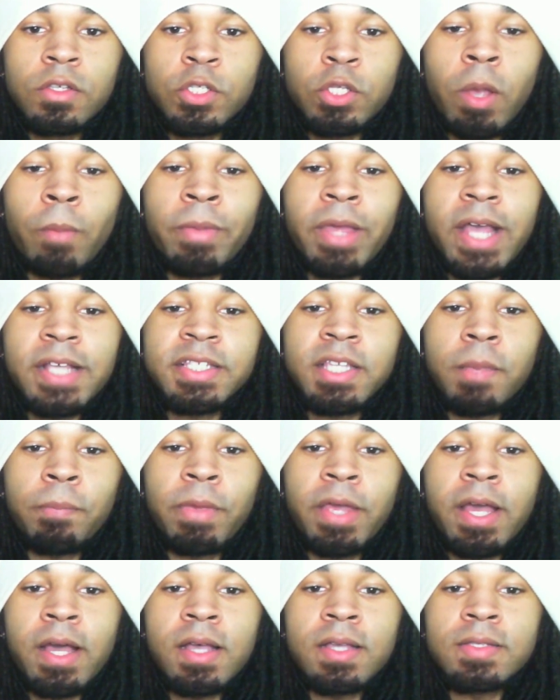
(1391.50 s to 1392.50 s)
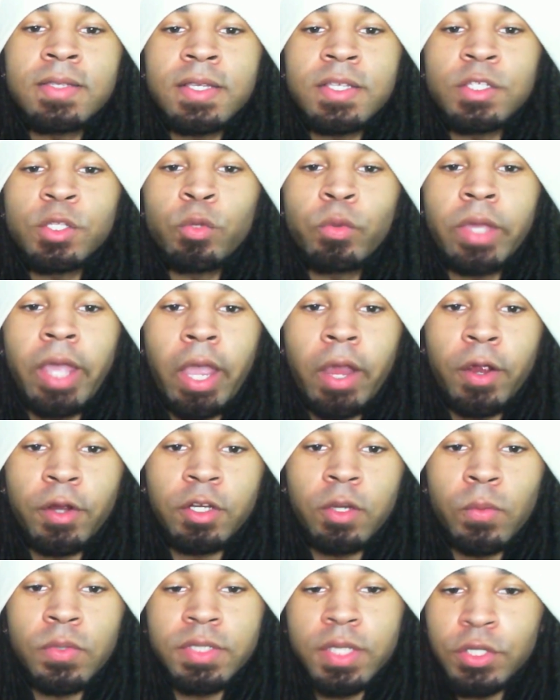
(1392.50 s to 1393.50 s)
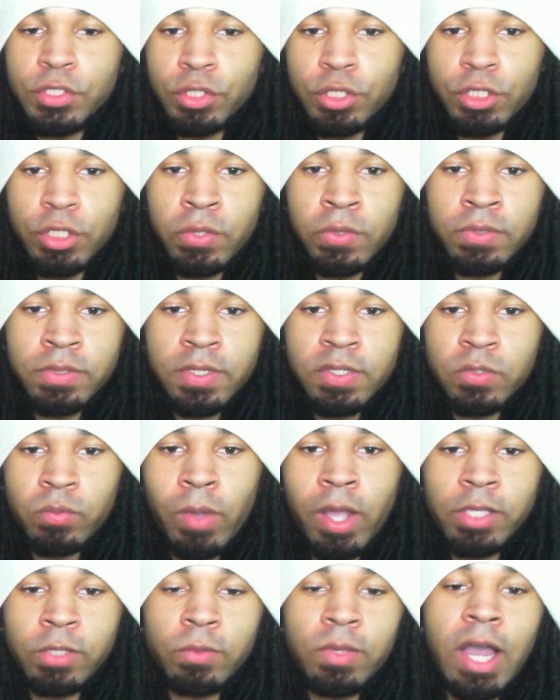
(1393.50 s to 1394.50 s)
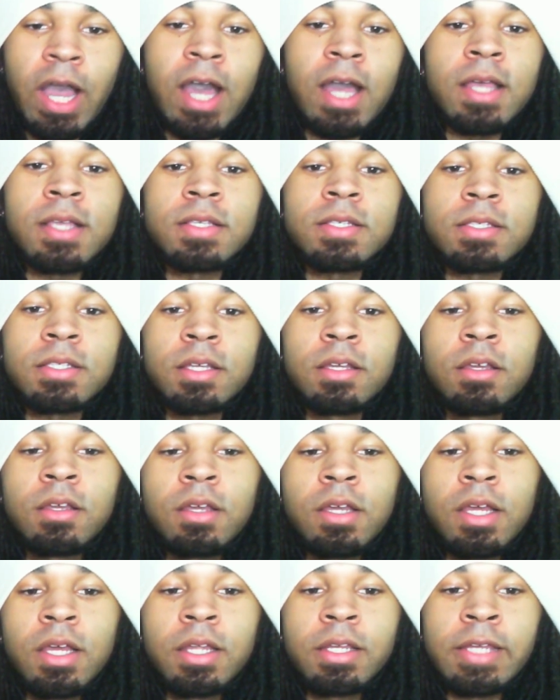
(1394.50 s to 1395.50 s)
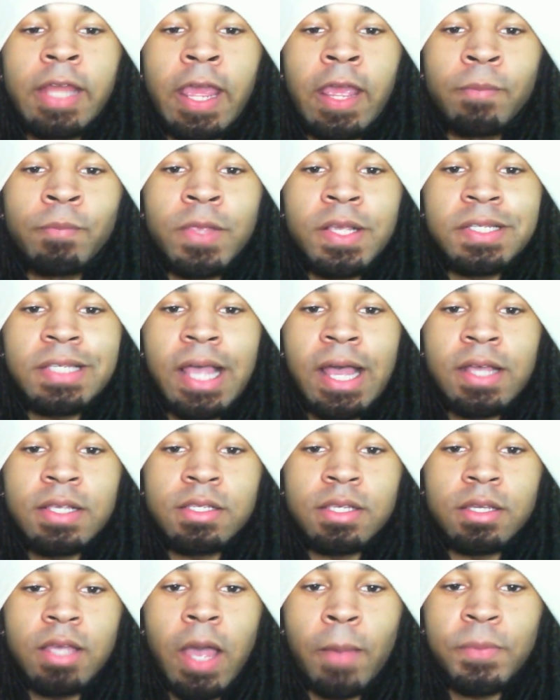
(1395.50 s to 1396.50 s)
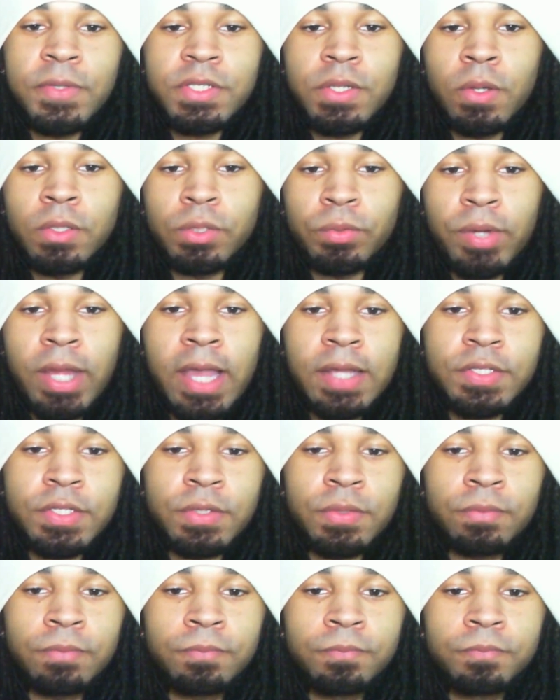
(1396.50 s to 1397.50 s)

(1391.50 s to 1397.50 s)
So I'm guessing because this new character was introduced, this is why you guys named this as an episode to react to.